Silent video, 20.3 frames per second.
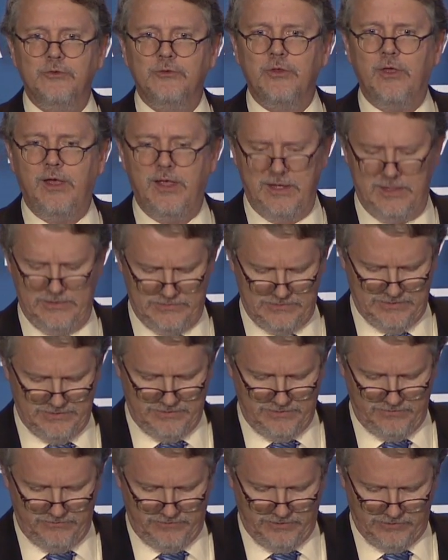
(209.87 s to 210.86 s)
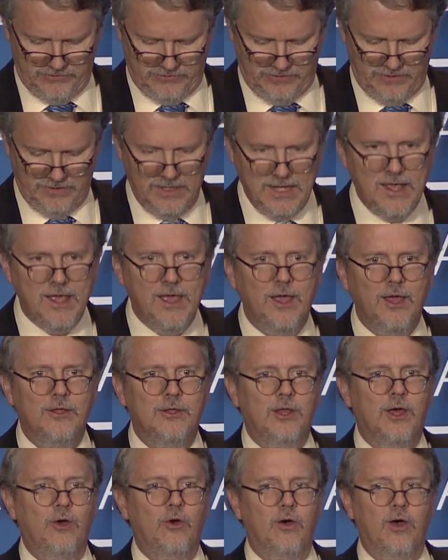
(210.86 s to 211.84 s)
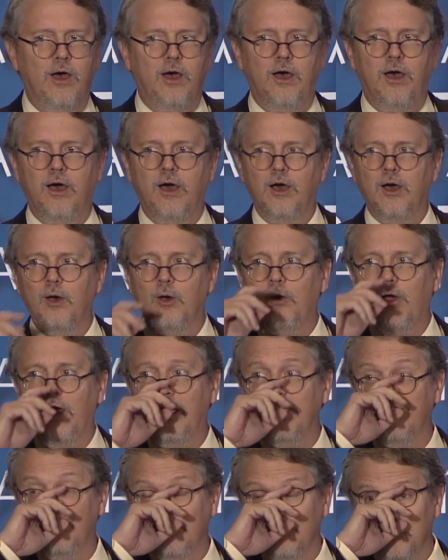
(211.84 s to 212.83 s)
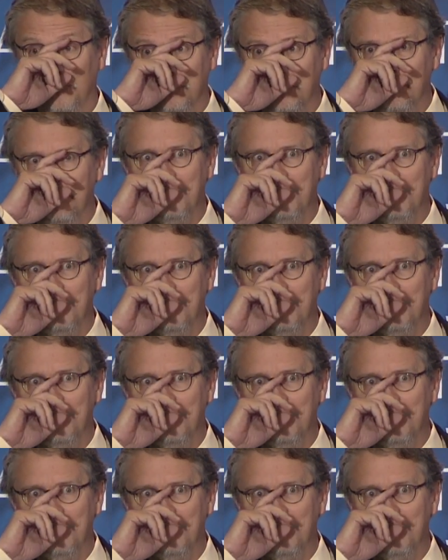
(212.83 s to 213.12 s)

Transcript: science, and conviction. Now, the